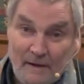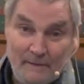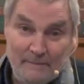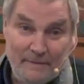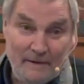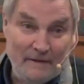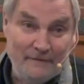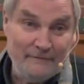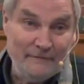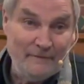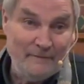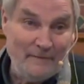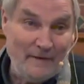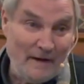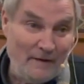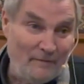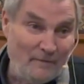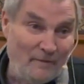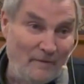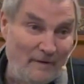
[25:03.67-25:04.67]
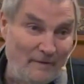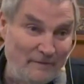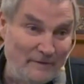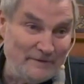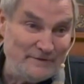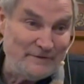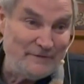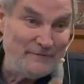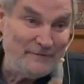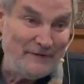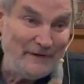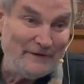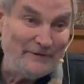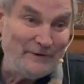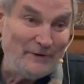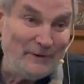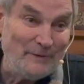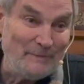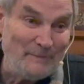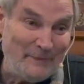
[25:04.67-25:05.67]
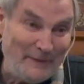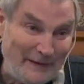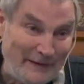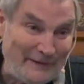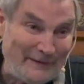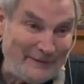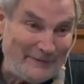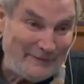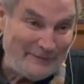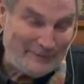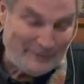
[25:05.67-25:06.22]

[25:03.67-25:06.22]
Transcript: apart from how its effect on me. You